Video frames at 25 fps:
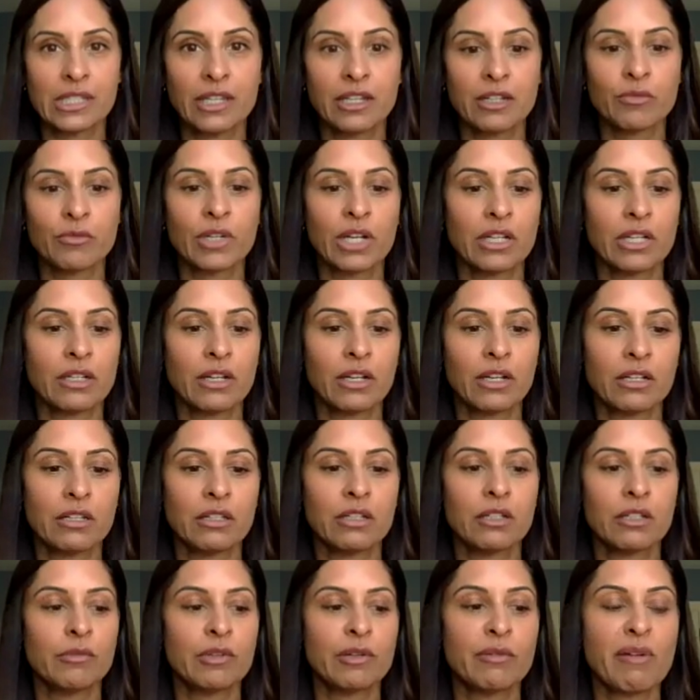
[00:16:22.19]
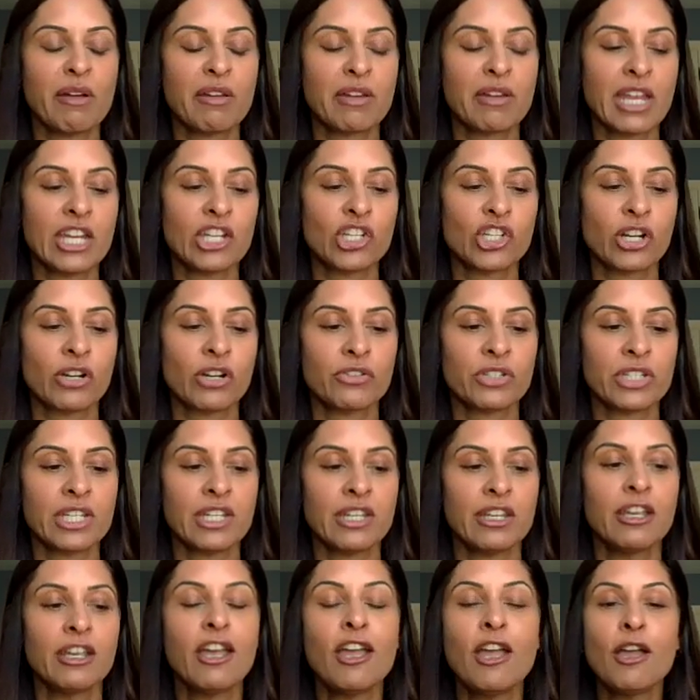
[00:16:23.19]
later when I talk a little bit about
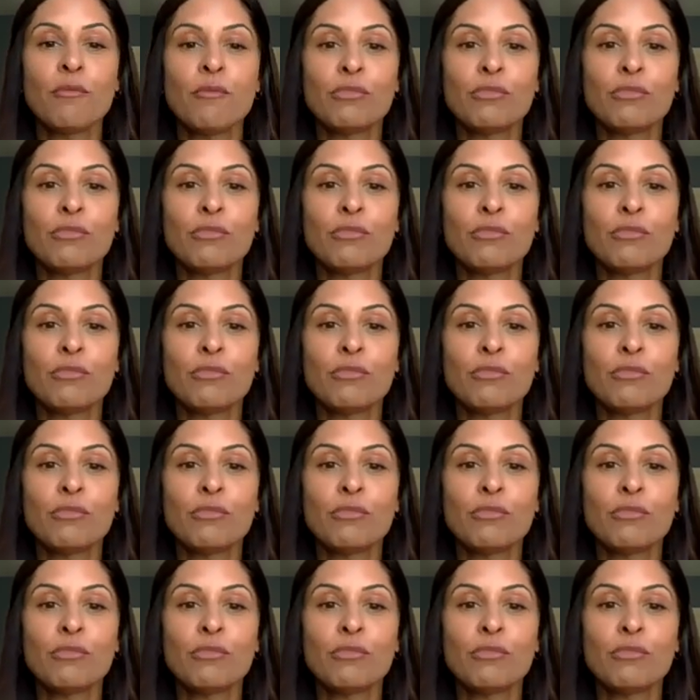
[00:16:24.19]
HRT.